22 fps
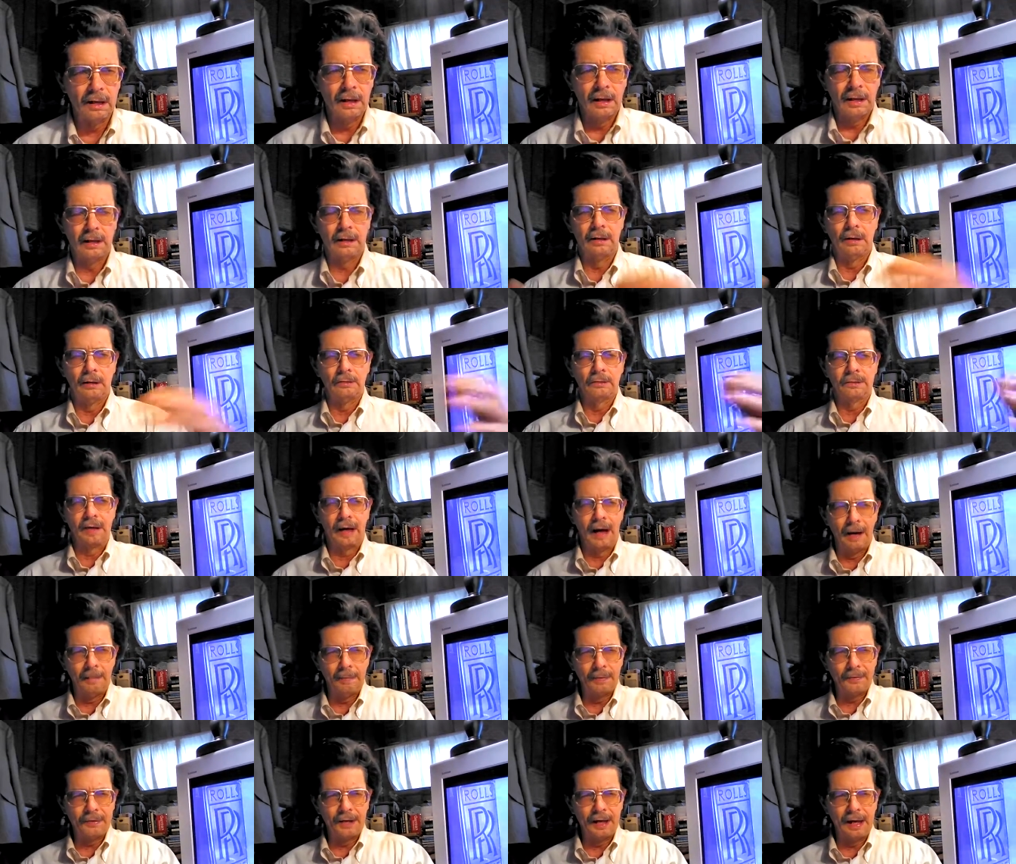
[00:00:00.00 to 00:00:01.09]
and on
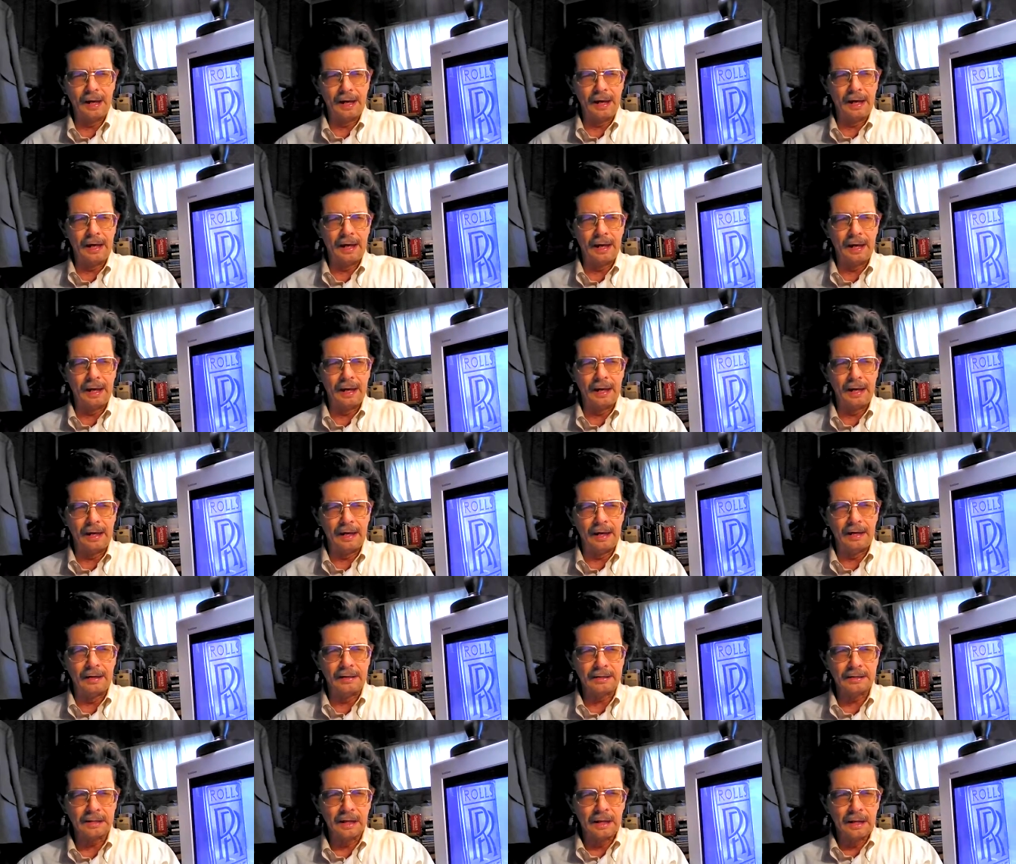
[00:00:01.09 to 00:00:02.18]
top of
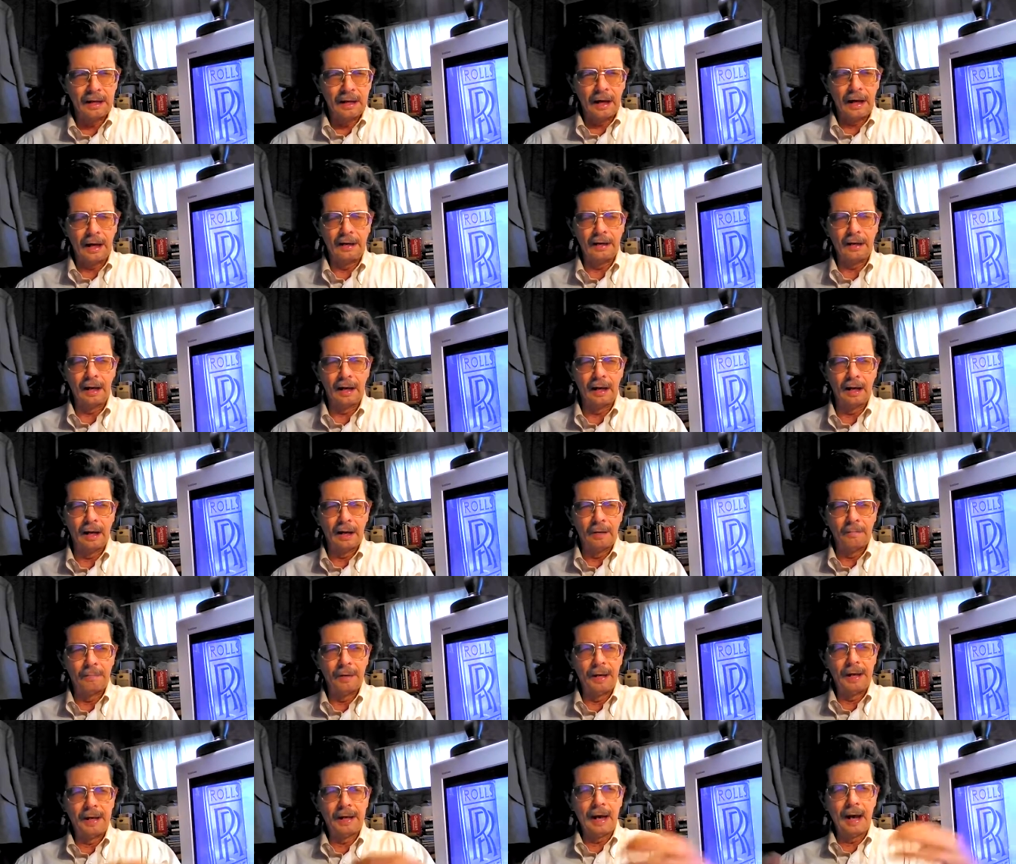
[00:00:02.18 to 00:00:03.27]
things, and
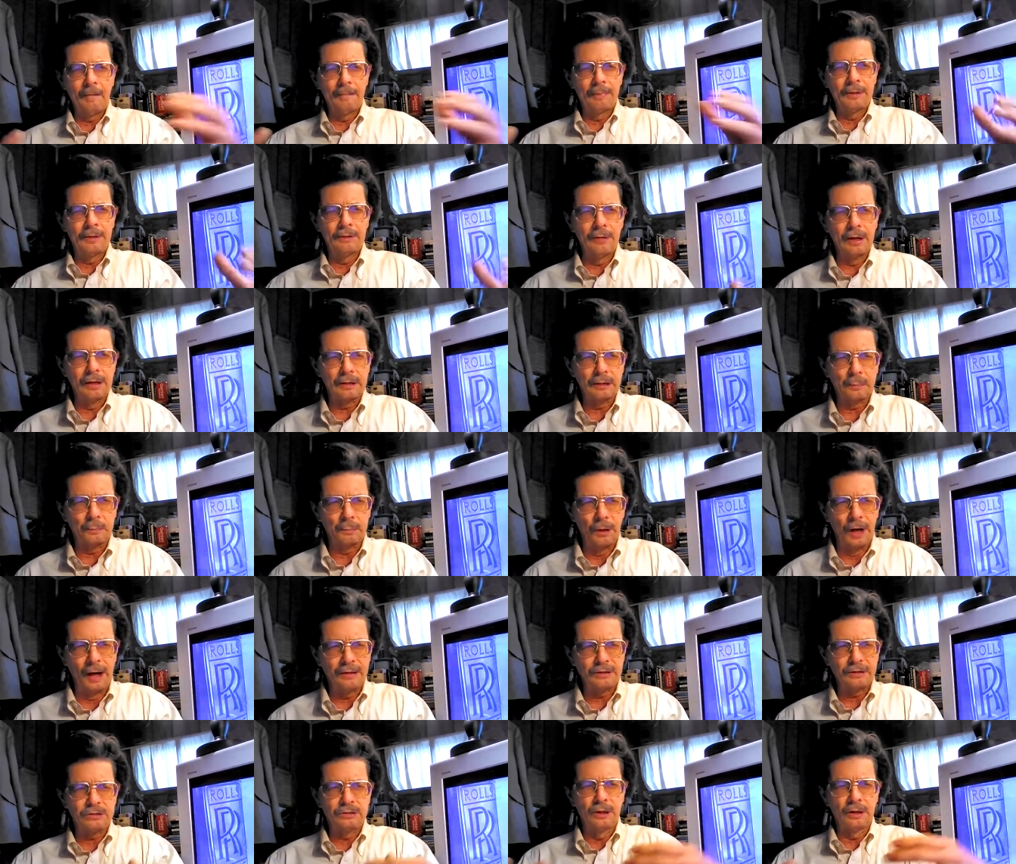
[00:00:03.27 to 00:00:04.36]
being able to
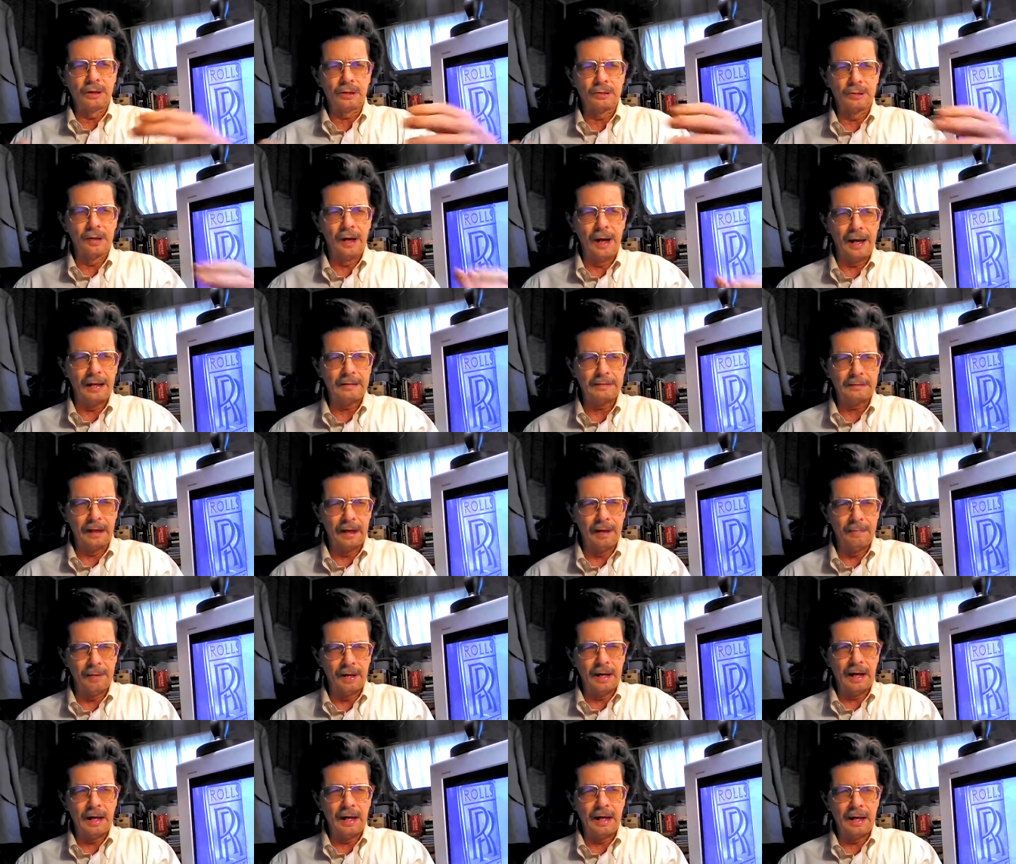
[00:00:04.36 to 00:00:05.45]
express your
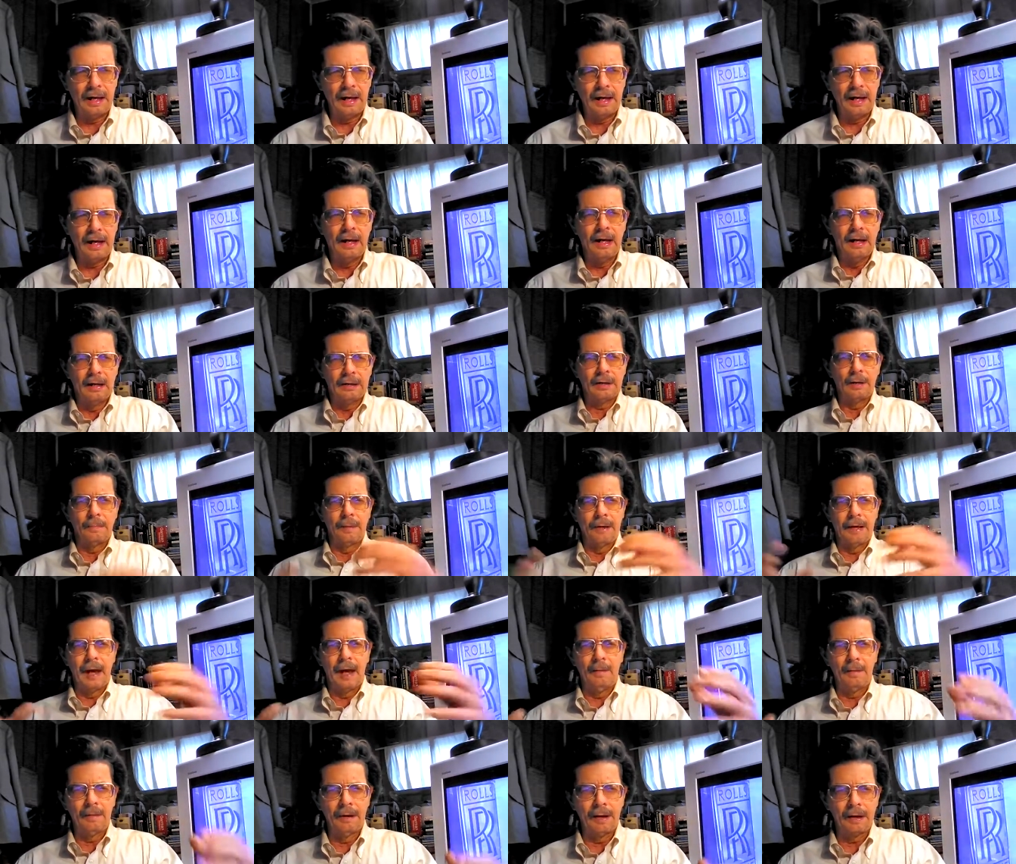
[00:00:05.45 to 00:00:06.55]
creativity, to be
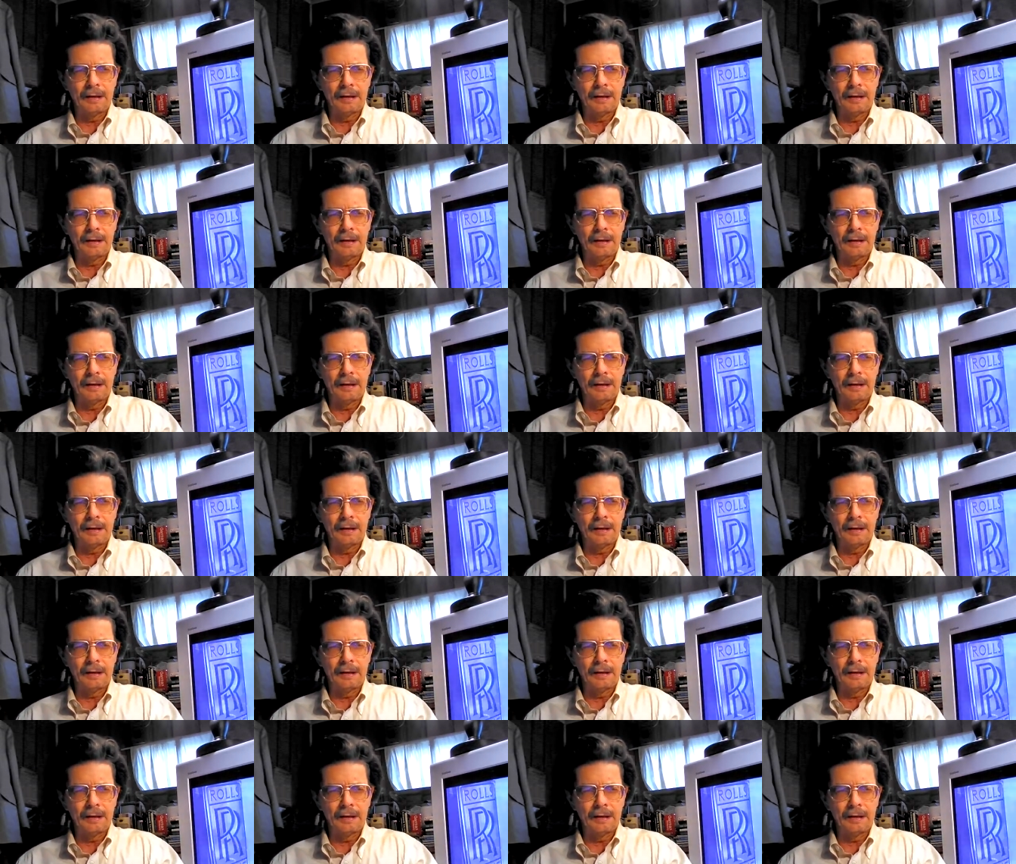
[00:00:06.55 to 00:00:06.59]
able to